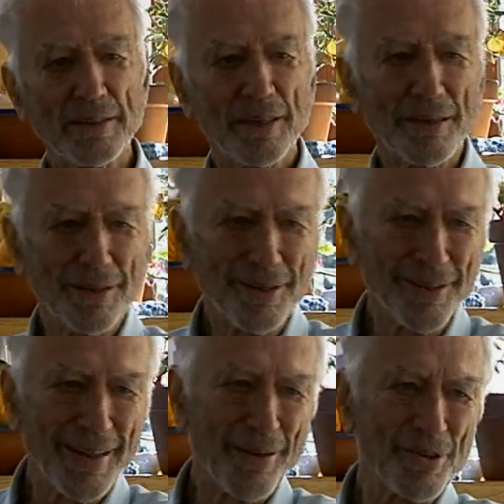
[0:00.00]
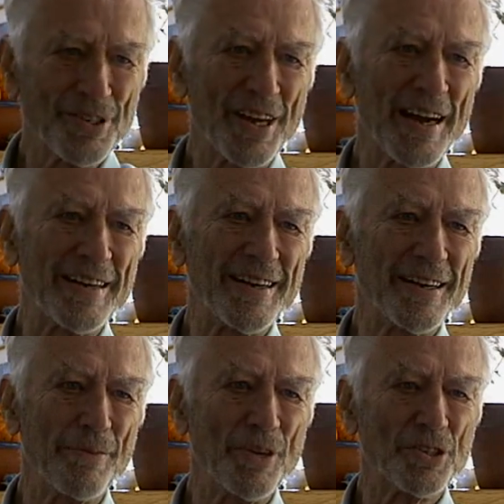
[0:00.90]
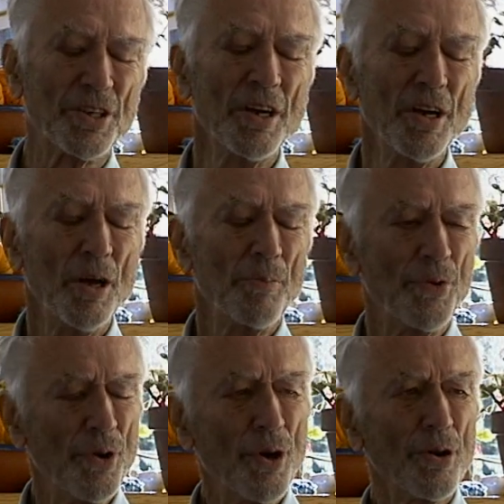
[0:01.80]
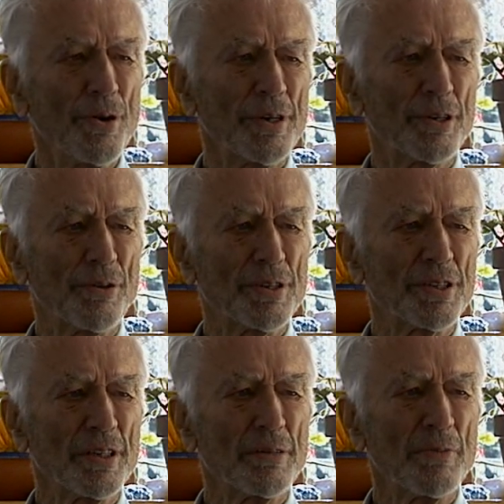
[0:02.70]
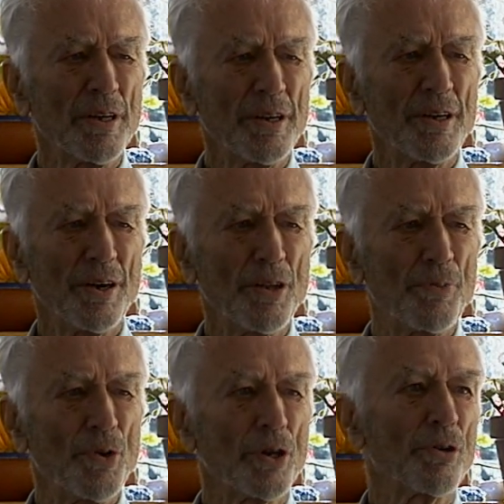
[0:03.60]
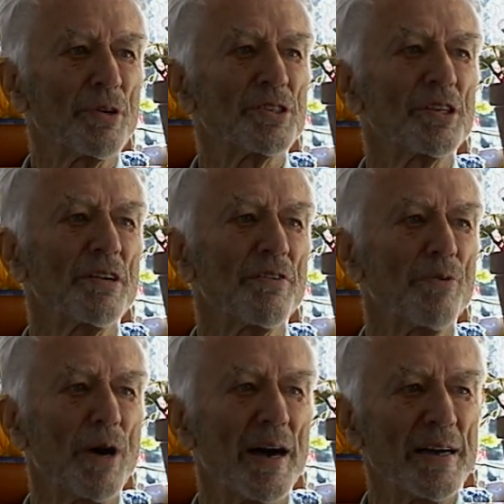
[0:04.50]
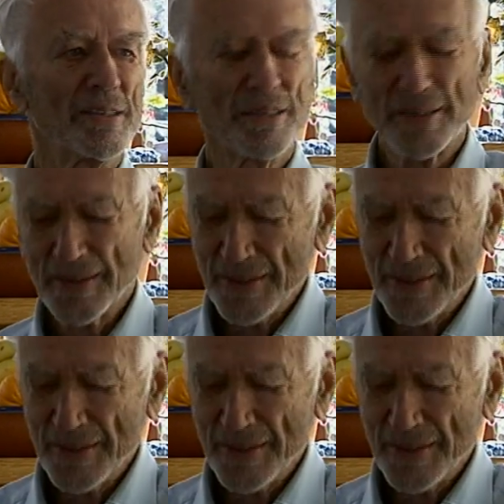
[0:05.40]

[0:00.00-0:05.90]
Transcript: You know, that was the idea, to be as pure and crystalline, you know, the pure crystal of the wise.